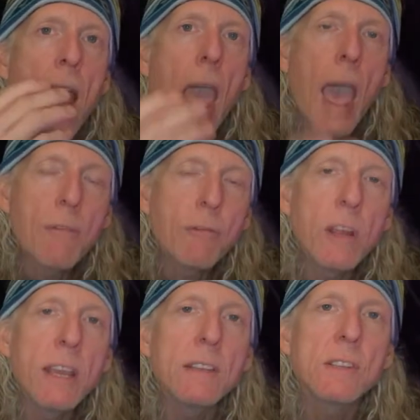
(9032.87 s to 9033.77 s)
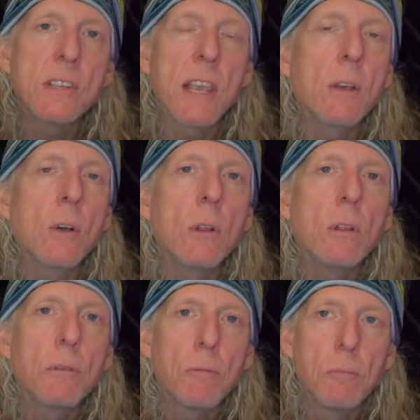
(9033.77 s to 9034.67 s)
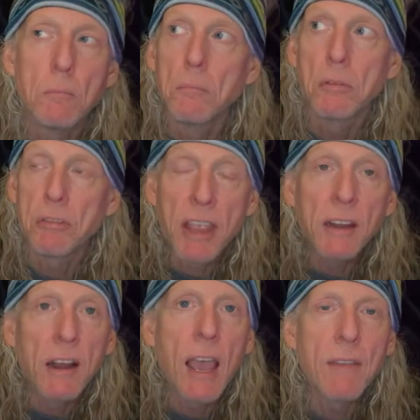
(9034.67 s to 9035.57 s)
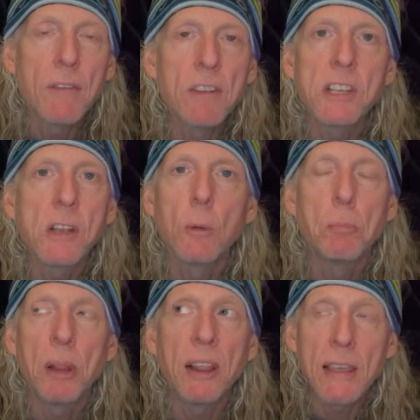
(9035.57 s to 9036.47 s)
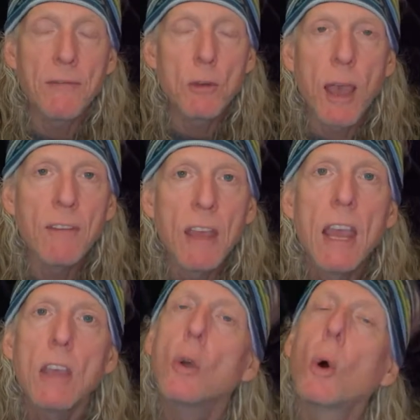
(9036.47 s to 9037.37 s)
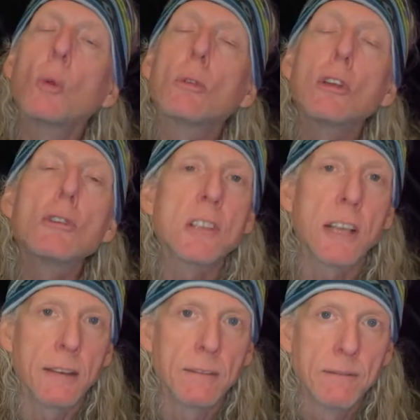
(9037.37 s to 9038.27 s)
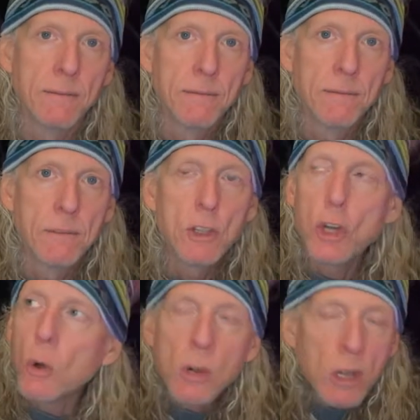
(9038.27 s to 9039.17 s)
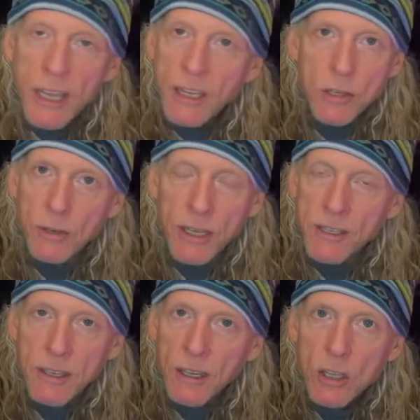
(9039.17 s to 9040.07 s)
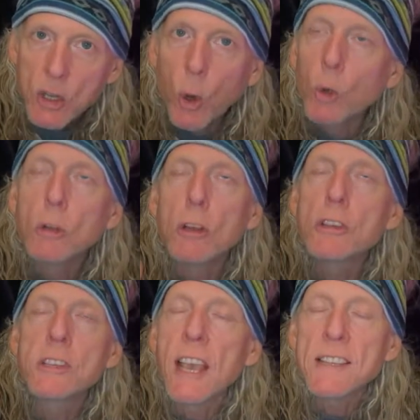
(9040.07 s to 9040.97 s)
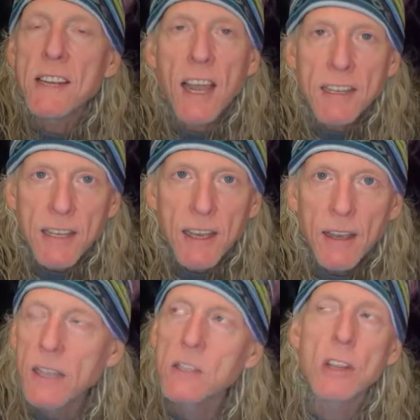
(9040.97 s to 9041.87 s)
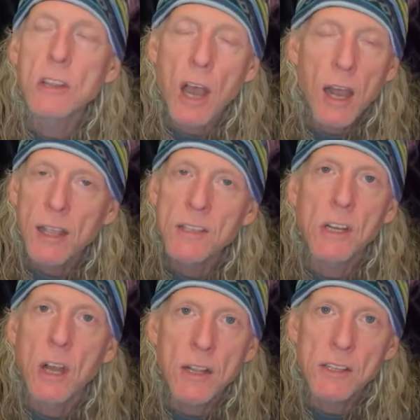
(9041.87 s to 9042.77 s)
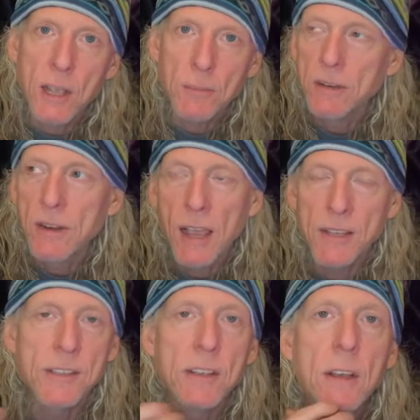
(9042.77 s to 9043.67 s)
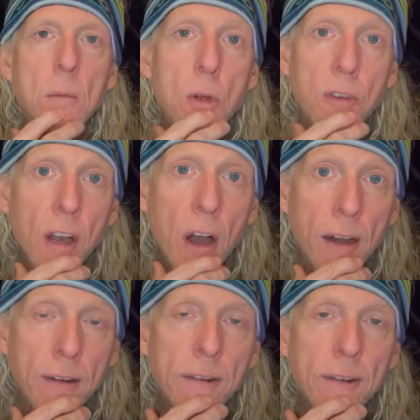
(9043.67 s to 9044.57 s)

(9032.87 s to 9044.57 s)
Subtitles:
Every single thing in life, every single belief you have, you hold loosely. You don't cling to it. You hold loosely as an idea. It's a thought. It's a concept. Nice. Moving on.